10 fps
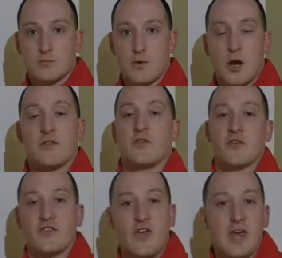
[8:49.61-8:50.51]
All right, they're the
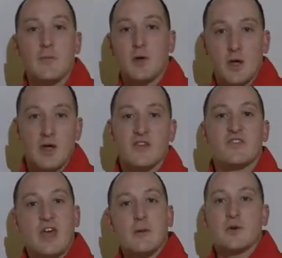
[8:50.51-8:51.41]
same
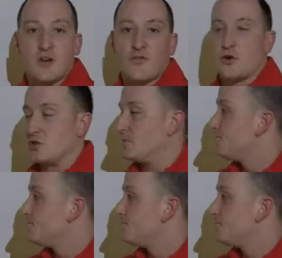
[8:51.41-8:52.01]
conversion.